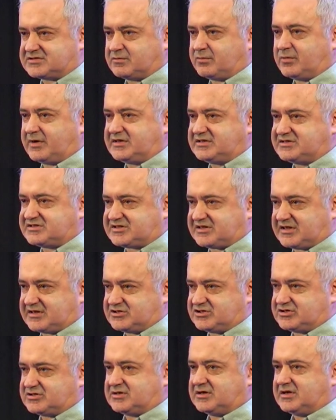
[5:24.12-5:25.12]
the way
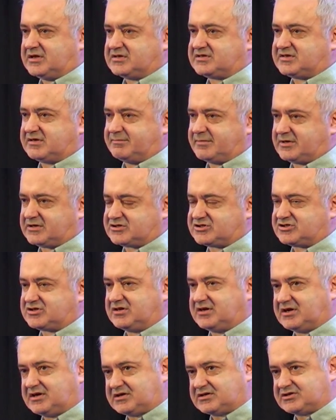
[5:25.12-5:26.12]
station to much
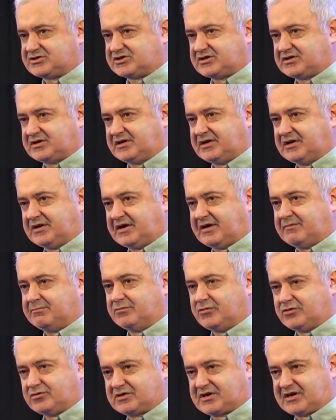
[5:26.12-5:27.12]
larger
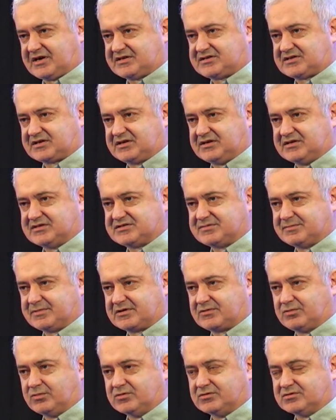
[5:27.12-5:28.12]
and more
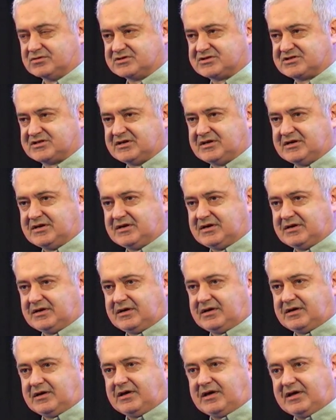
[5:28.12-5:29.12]
cataclysmic wars.
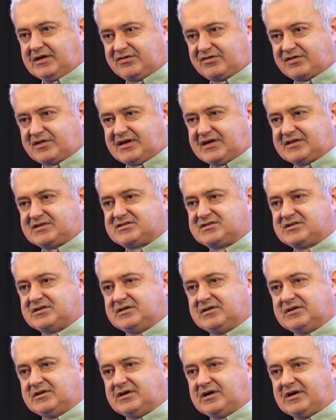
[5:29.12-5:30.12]
Is that
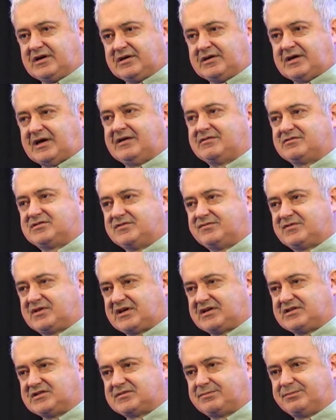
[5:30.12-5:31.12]
an
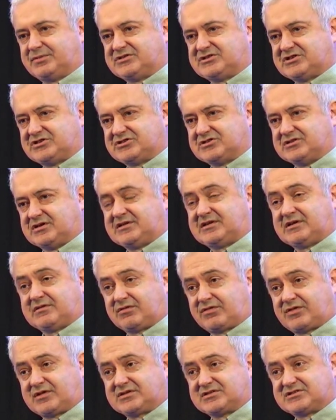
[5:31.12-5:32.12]
out-of-date position? I
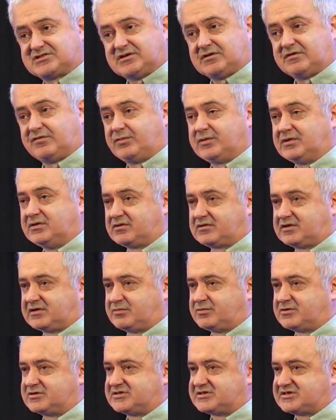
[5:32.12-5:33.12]
don't think so. If we look
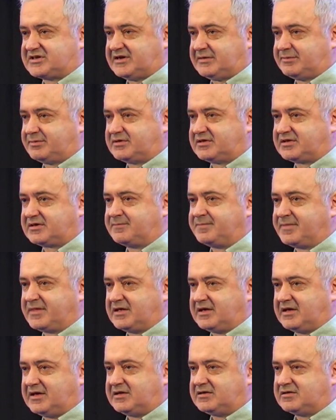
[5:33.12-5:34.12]
at what is
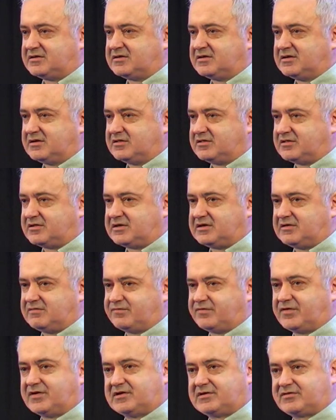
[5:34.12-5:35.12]
happening in
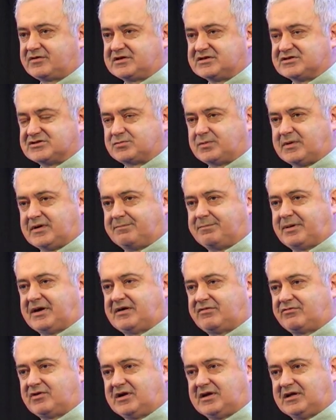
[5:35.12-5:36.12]
the Far East, where
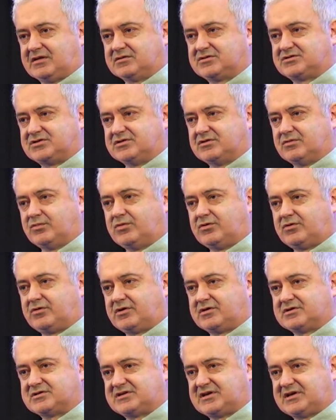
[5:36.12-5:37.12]
parallel to the
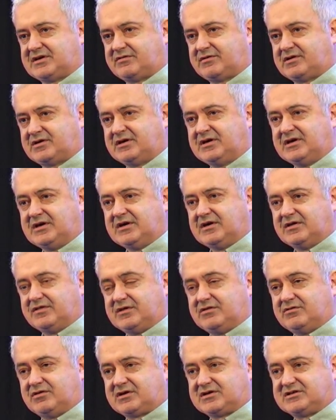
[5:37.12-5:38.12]
war on terror,
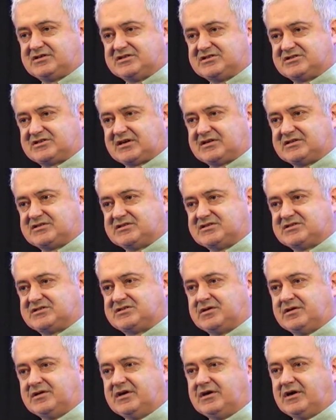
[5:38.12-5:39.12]
the United States has